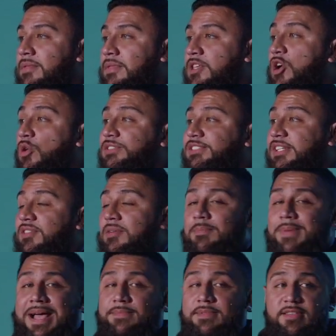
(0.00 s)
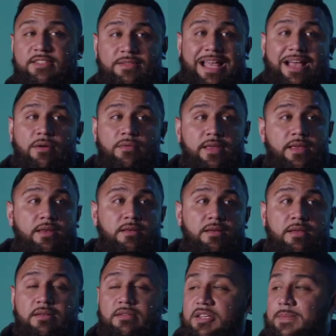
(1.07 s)
the old Southern Baptist down in,
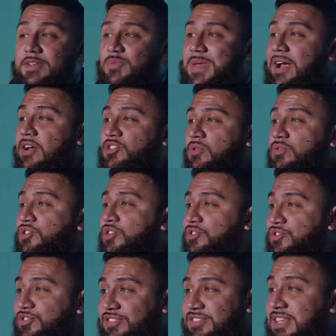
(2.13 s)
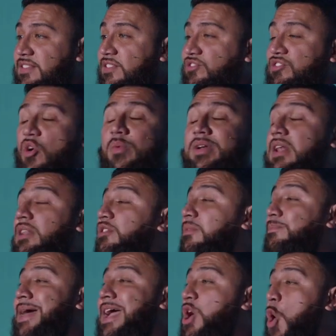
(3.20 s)
in Jimmy Swaggart's old church used to sing this song when I
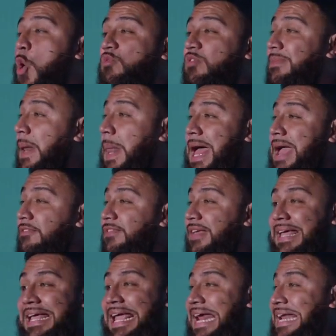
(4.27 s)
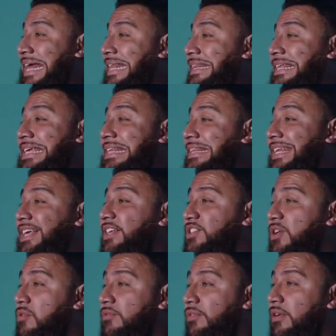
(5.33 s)
look back over my life and I think things
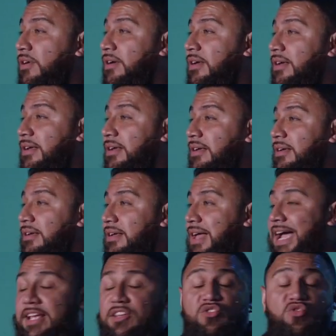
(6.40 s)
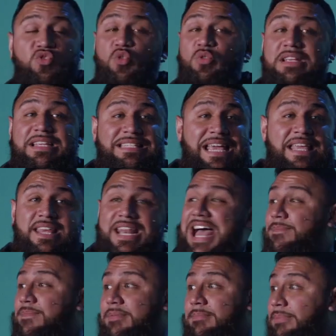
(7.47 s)
over I can truly say that
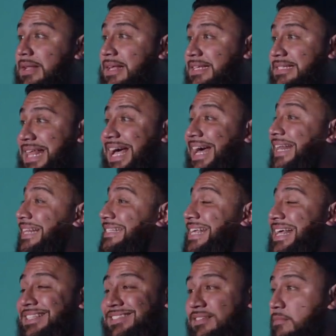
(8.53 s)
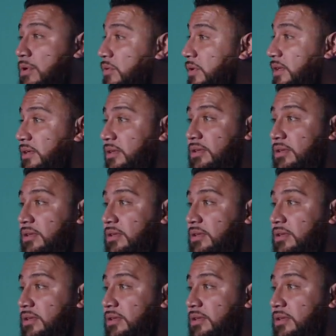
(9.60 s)
I've been blessed. I got a testimony.